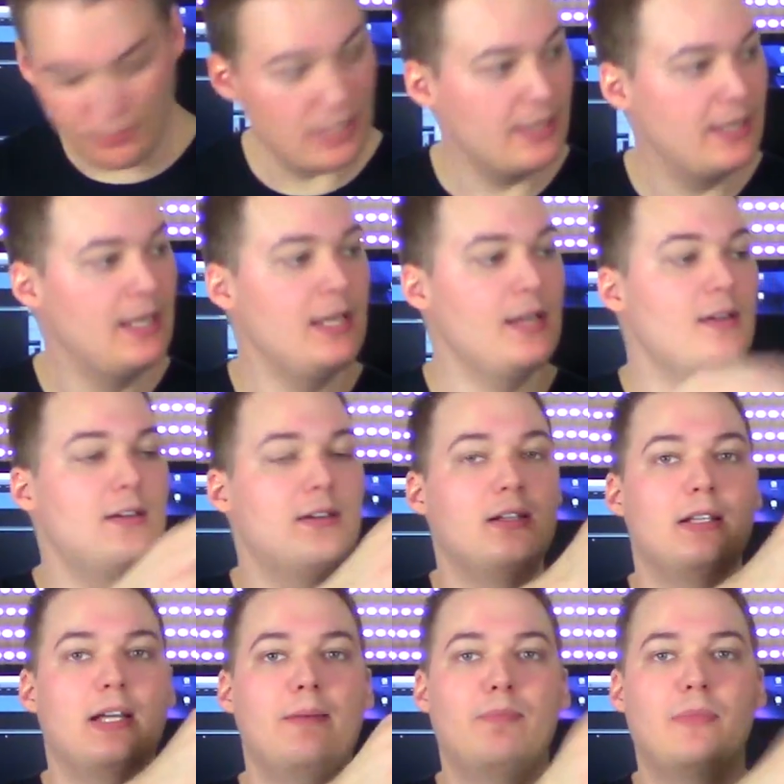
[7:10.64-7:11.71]
back here
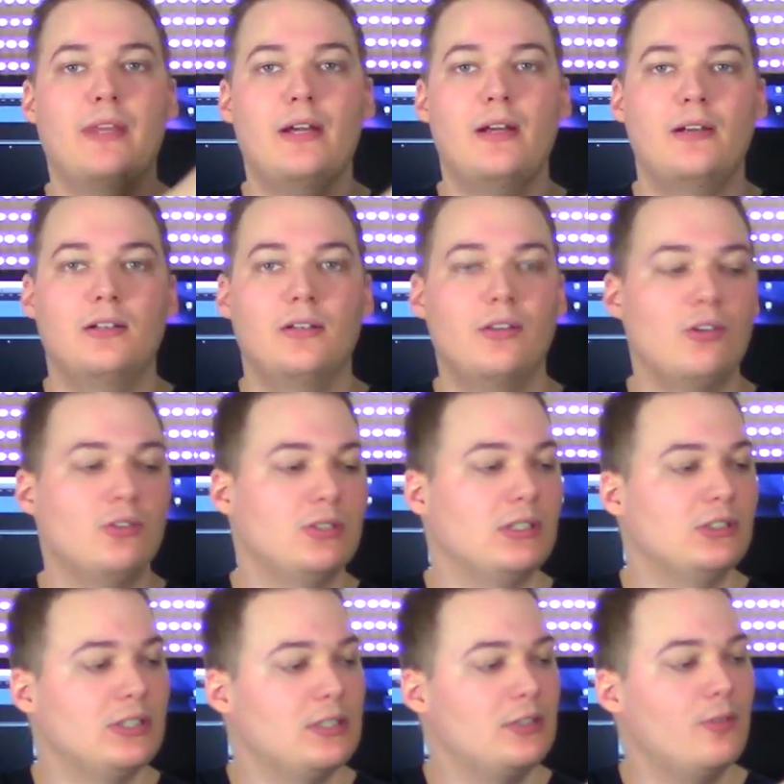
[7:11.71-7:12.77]
and up there, those are
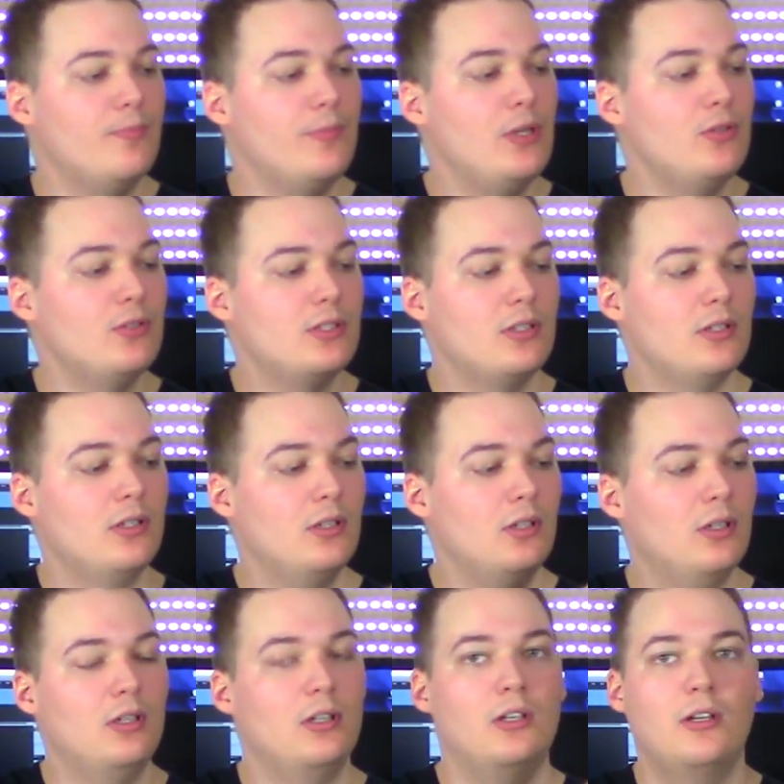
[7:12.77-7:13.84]
just to mute
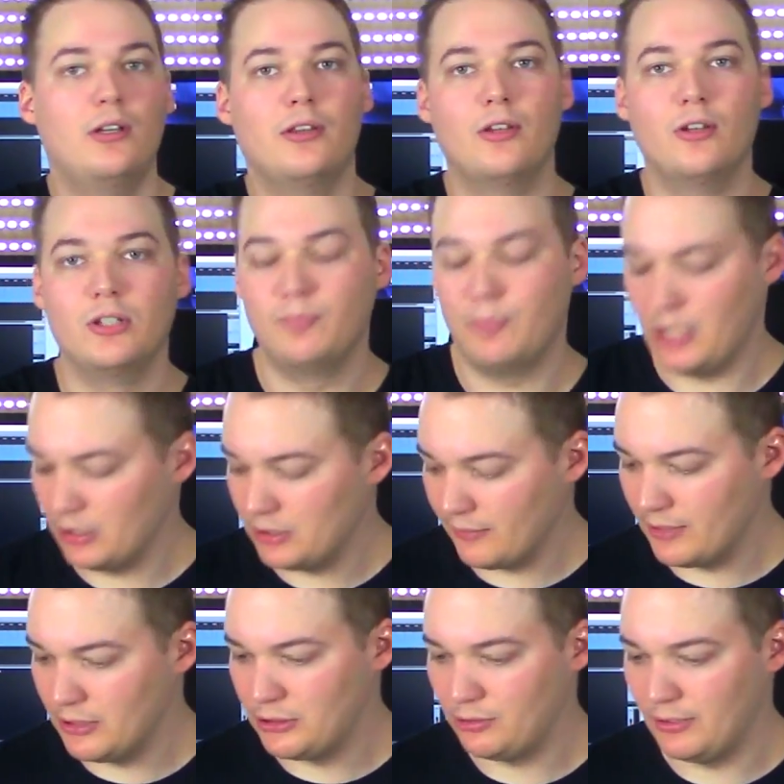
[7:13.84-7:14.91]
those parts of
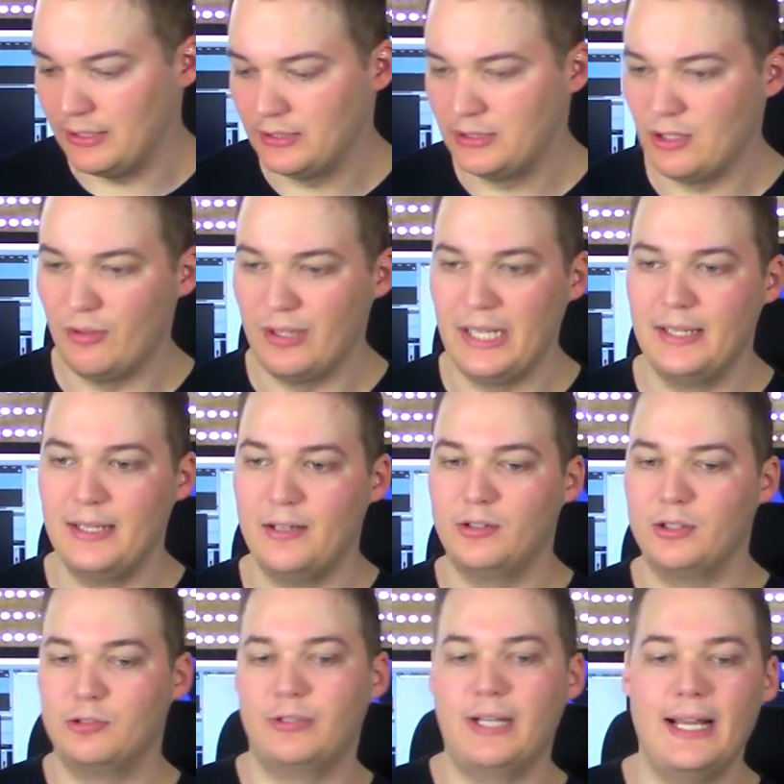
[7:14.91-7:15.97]
the strings so they
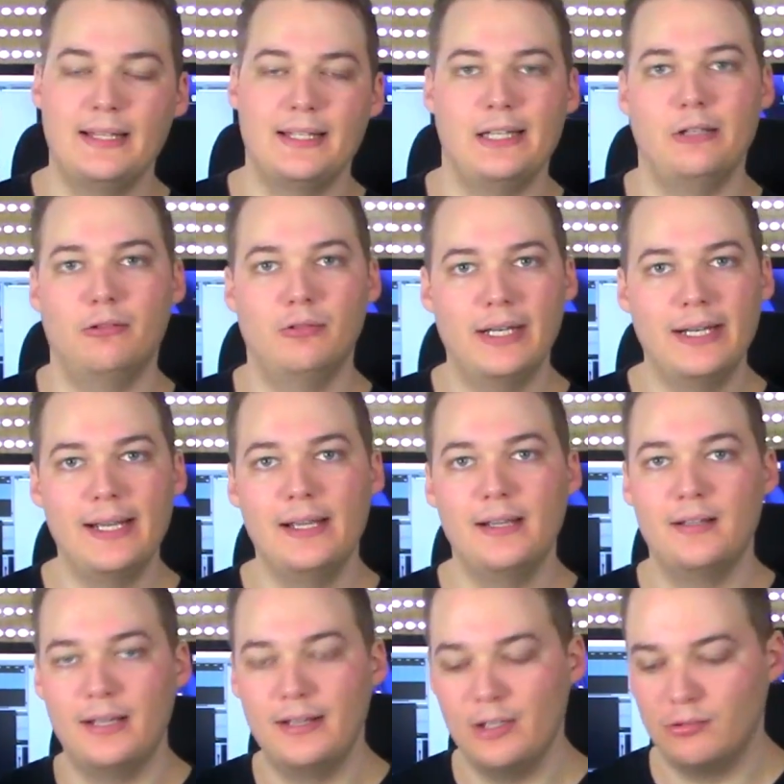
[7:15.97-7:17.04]
don't create any
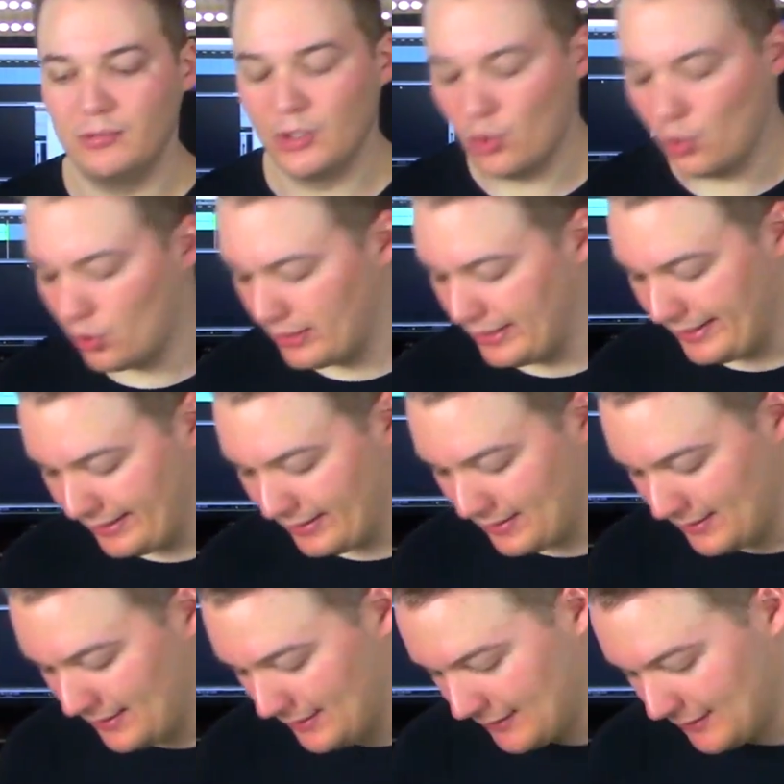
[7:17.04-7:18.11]
ringing in your recording.
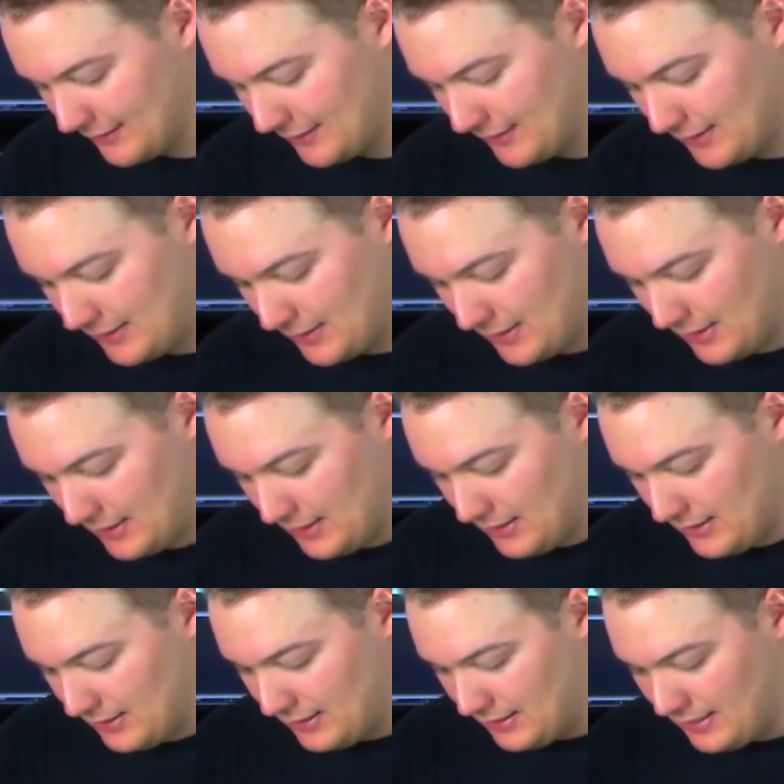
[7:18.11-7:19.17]

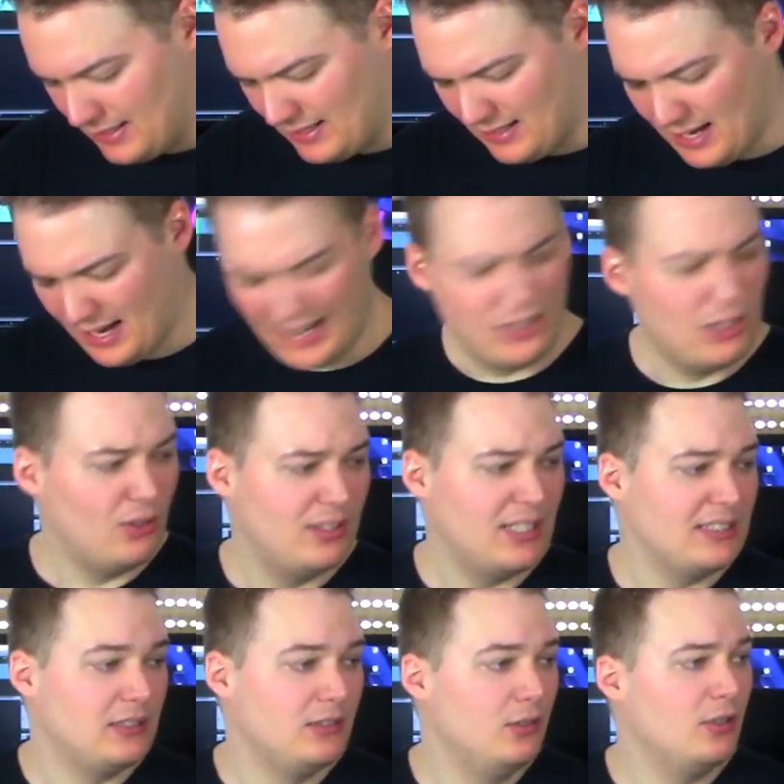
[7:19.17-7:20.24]
And I know it
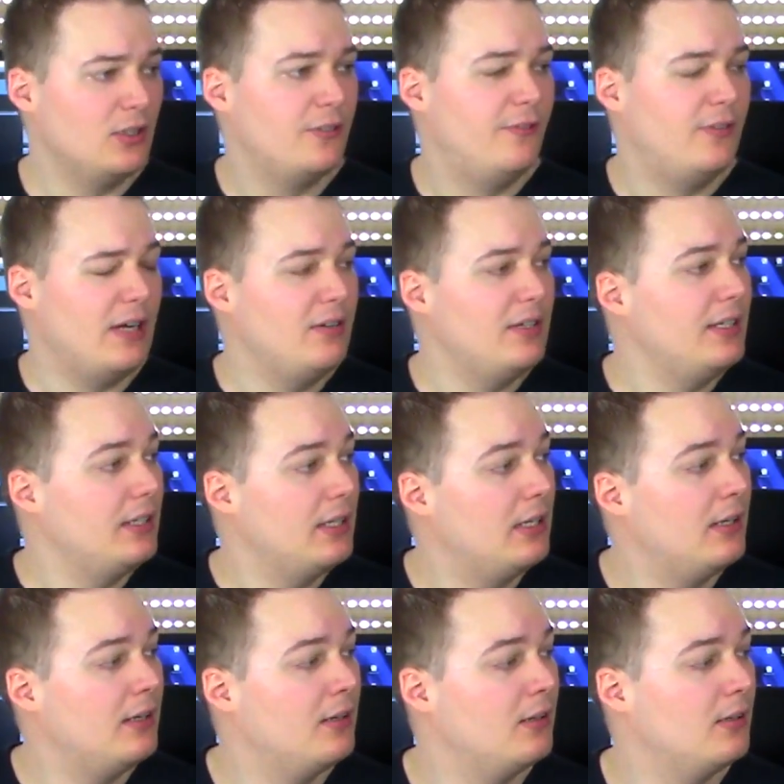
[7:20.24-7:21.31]
doesn't look very
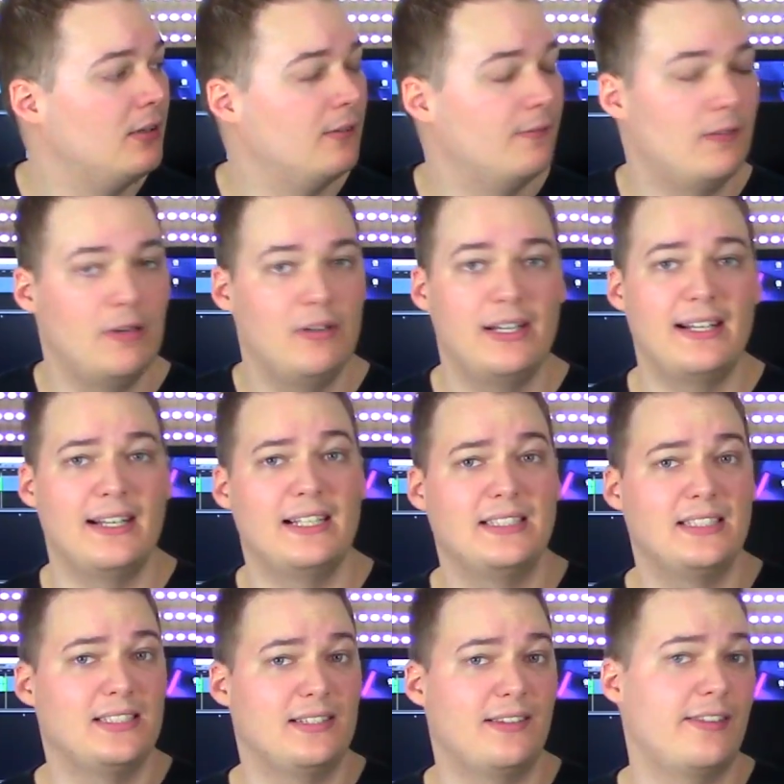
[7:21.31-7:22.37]

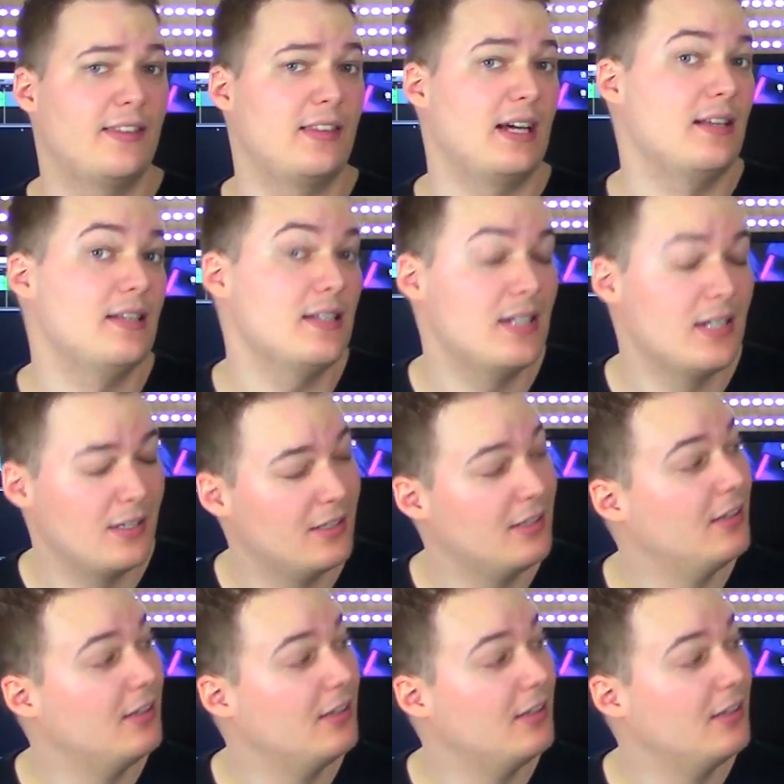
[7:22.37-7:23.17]
aesthetic,